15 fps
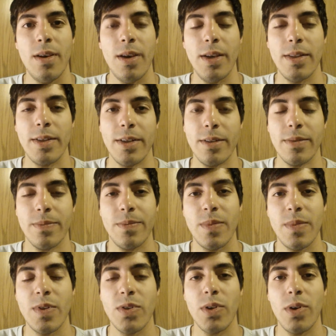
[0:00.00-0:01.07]
Hey there.
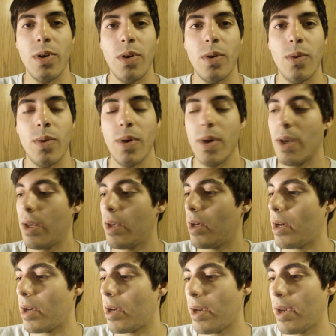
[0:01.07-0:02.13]
So
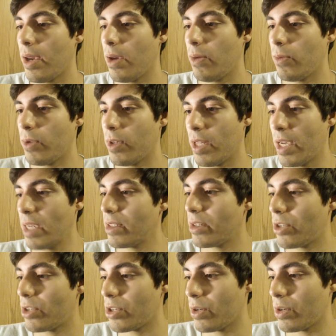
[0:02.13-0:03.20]
I would like
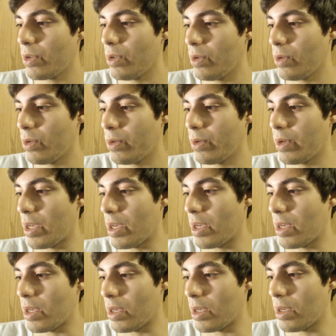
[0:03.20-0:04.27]
to show you
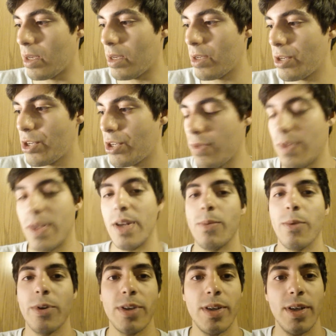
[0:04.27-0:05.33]
a issue that
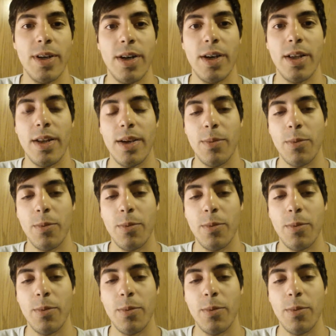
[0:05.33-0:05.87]
I'm working on.